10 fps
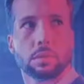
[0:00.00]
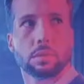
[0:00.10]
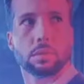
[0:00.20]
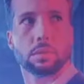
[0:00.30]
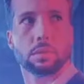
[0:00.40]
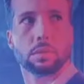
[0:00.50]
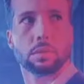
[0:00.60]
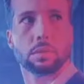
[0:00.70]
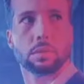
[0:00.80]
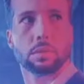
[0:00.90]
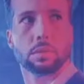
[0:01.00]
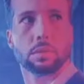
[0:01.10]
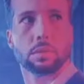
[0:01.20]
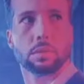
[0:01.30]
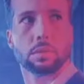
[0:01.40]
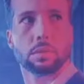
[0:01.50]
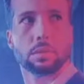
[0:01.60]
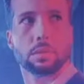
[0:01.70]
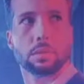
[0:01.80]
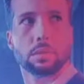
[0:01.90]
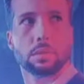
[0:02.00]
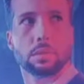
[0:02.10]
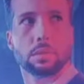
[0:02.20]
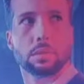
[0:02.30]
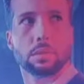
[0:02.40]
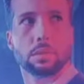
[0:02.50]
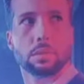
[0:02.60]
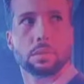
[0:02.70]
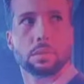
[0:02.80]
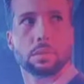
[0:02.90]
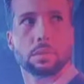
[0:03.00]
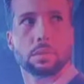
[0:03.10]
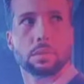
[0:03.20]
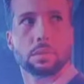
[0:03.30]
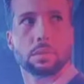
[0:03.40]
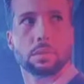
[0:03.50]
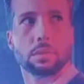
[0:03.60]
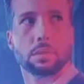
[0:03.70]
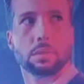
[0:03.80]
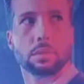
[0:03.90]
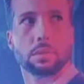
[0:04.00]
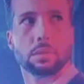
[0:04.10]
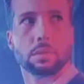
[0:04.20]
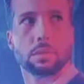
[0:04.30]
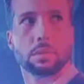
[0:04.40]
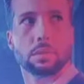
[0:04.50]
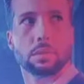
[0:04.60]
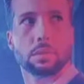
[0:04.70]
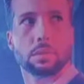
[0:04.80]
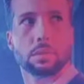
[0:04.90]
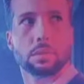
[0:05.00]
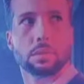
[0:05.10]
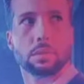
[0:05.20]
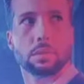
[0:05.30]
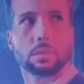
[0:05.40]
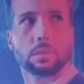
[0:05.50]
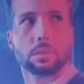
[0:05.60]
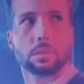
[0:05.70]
This person isn't speaking.